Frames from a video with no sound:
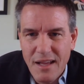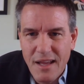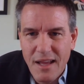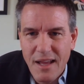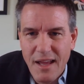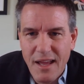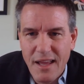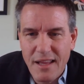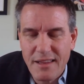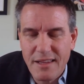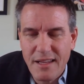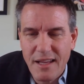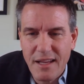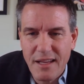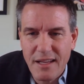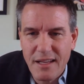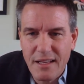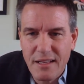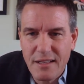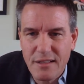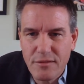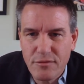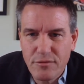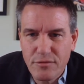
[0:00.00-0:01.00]
and they
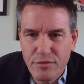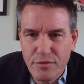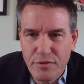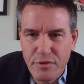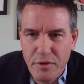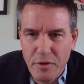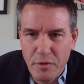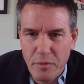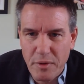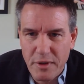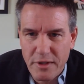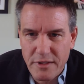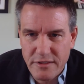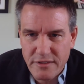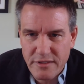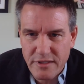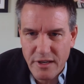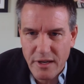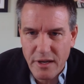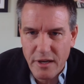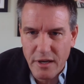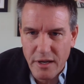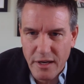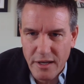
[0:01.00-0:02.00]
influence
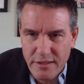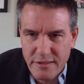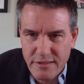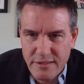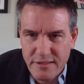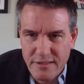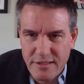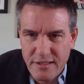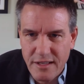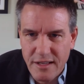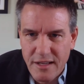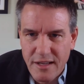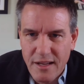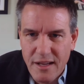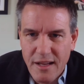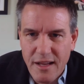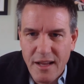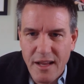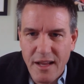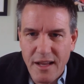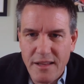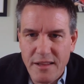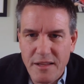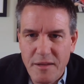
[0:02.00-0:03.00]
us.
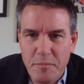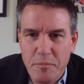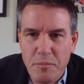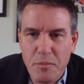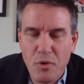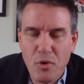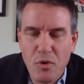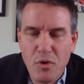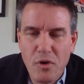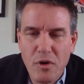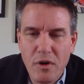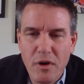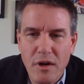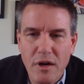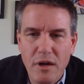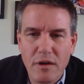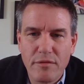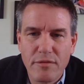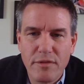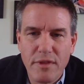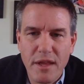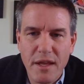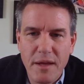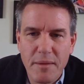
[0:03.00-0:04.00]
And the more
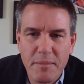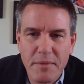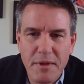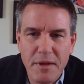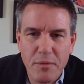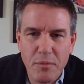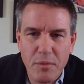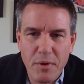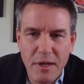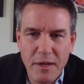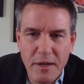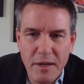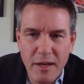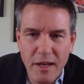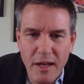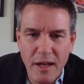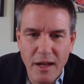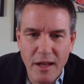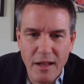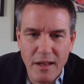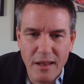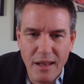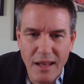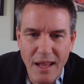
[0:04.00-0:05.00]
of them that we
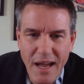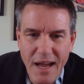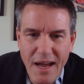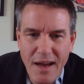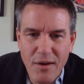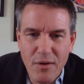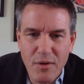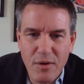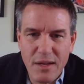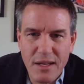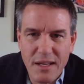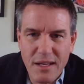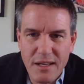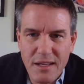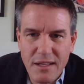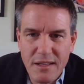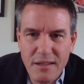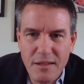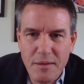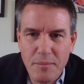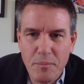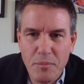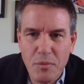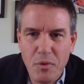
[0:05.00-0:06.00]
allow in,
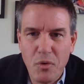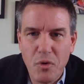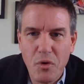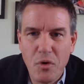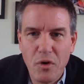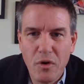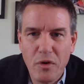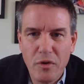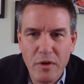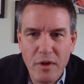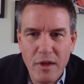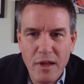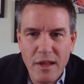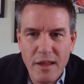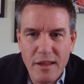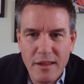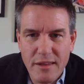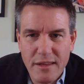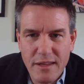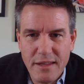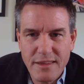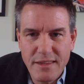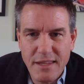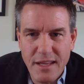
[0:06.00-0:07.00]
the more
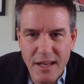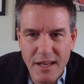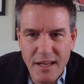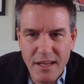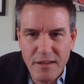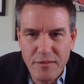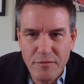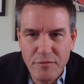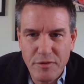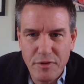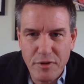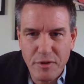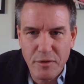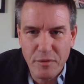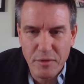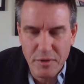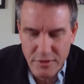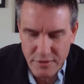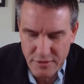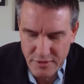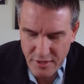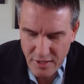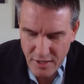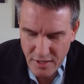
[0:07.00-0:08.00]
that they
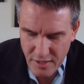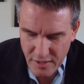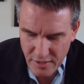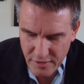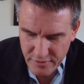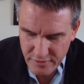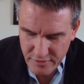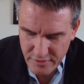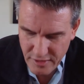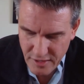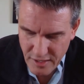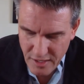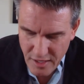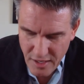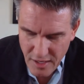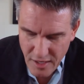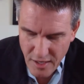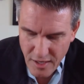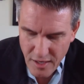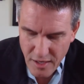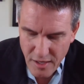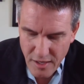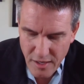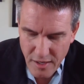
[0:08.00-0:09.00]
influence us.
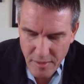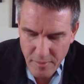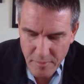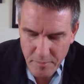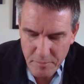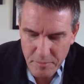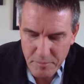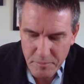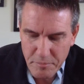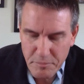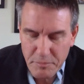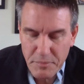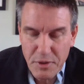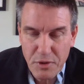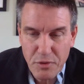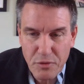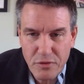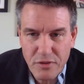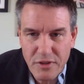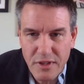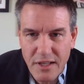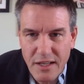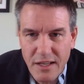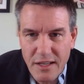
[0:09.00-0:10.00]

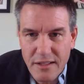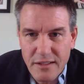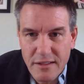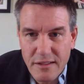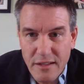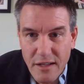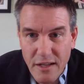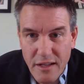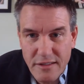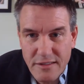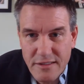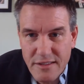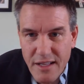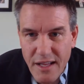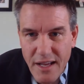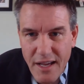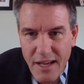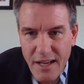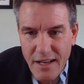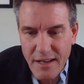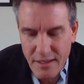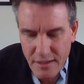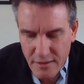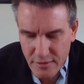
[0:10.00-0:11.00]
Music, it does
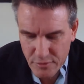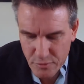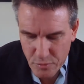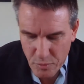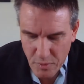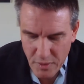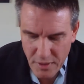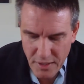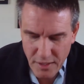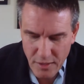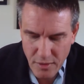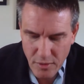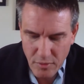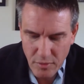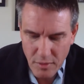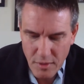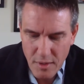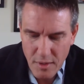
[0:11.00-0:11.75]
that as well.